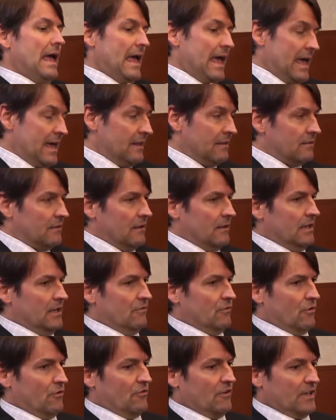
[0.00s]
and
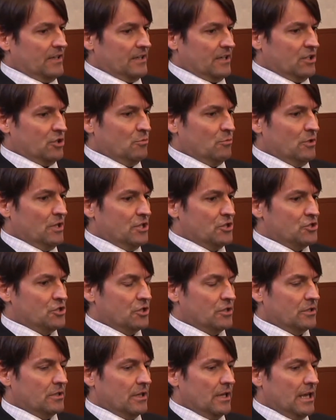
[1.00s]
liver fat
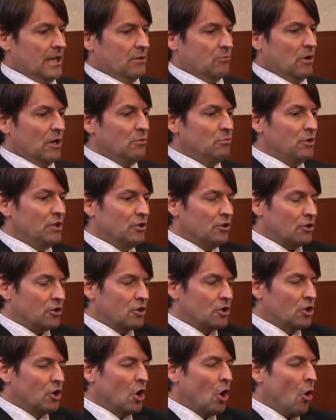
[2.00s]
accumulation. And when we
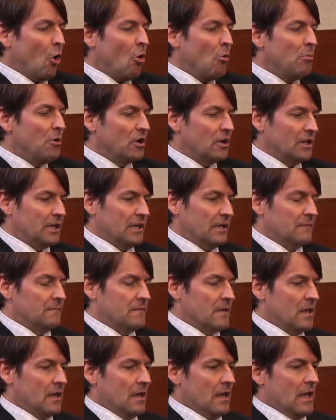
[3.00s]
look globally
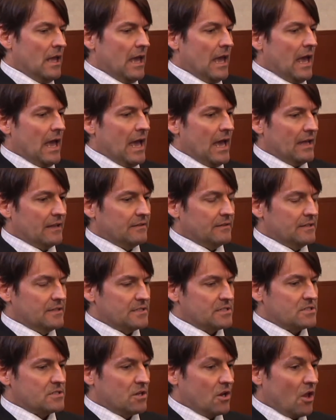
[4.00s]
at
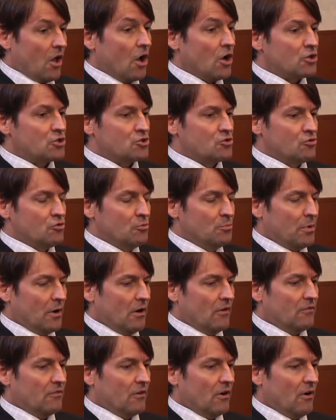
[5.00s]
this large group
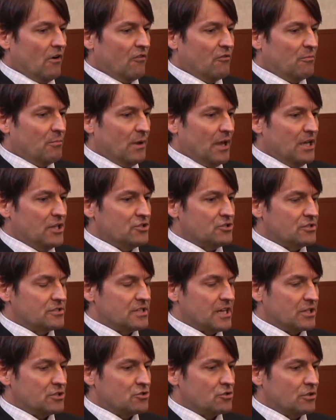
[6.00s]
of
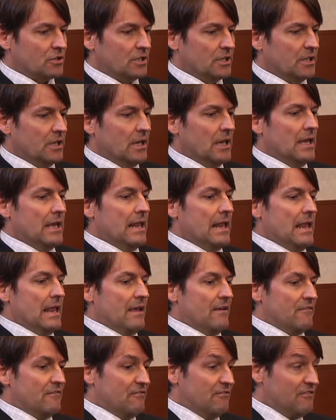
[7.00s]
patients, actually,
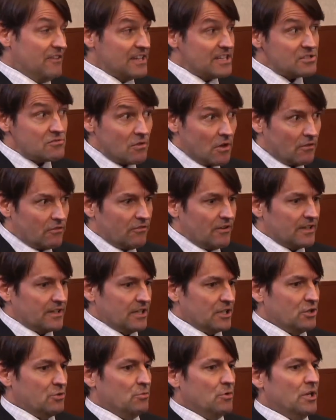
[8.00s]
visceral fat
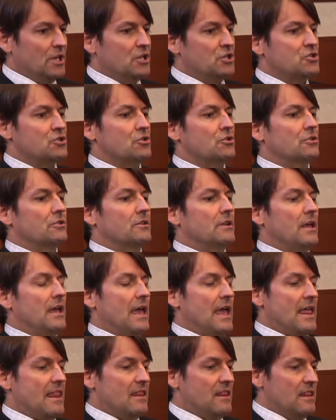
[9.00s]
accumulation
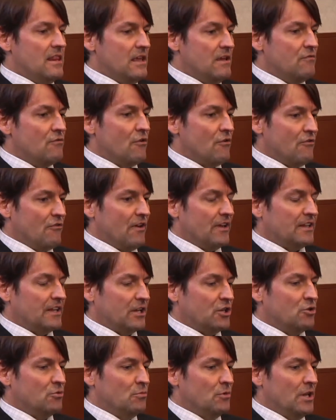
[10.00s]
and liver fat
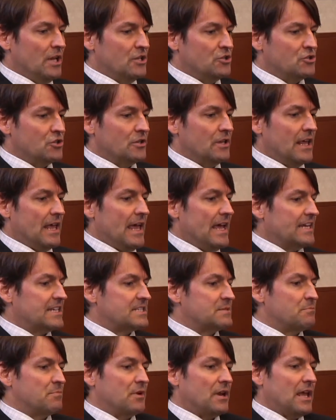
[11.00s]
accumulation
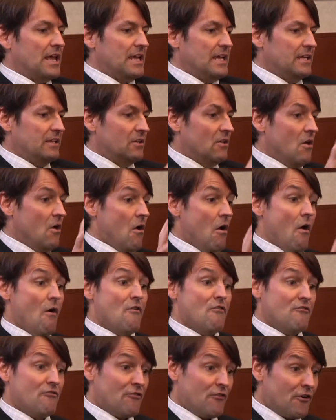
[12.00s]
explain a
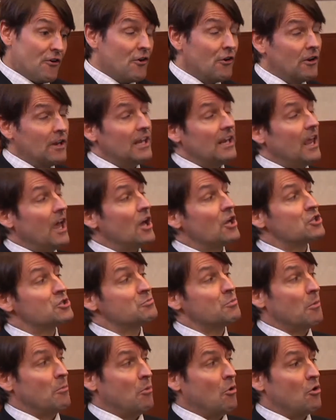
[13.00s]
fairly large
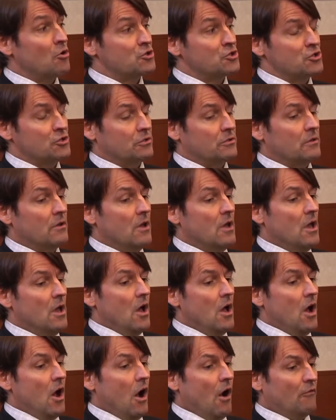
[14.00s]
proportion
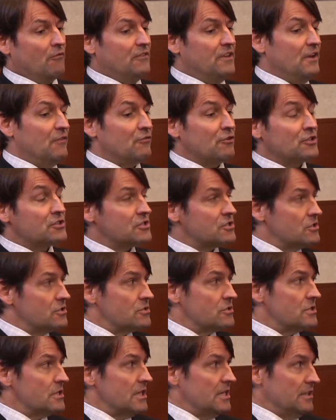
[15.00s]
of
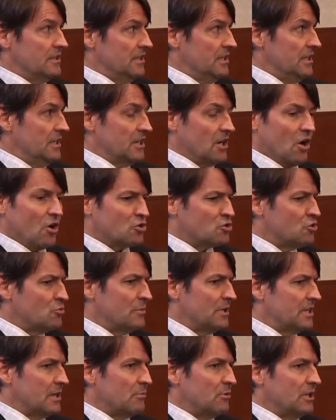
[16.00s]
differences in the
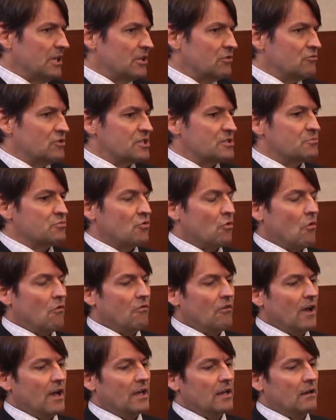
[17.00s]
cardiometabolic risk
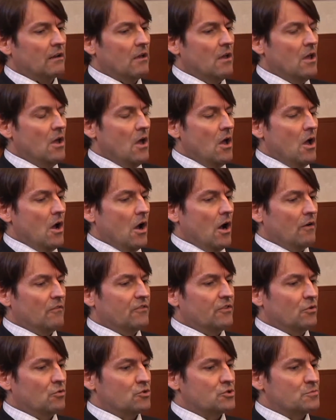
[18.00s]
profile
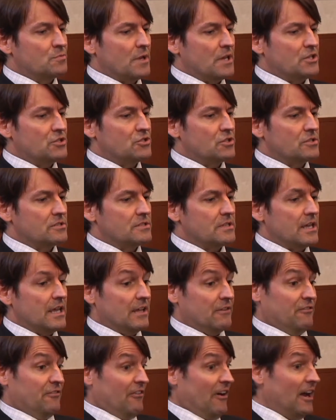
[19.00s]
of those patients.
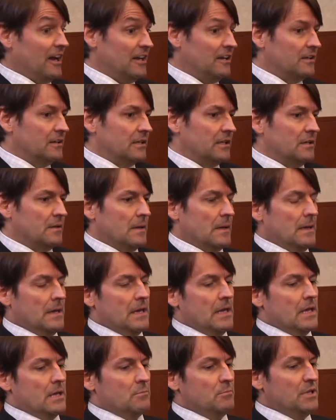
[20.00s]
And finally,
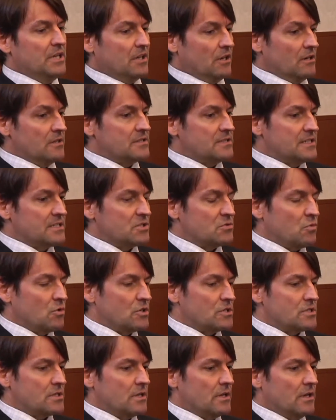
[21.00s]
because this
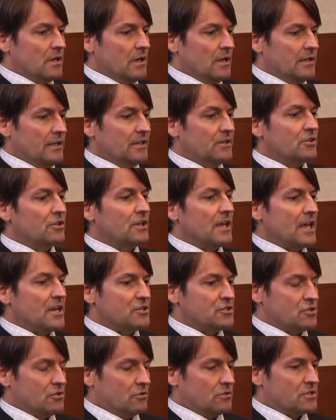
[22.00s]
was an
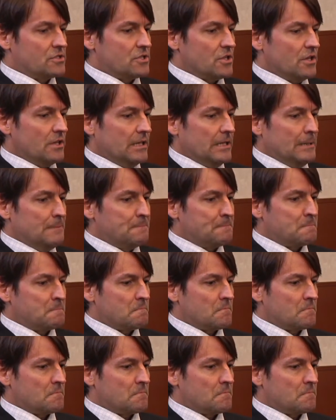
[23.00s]
international study,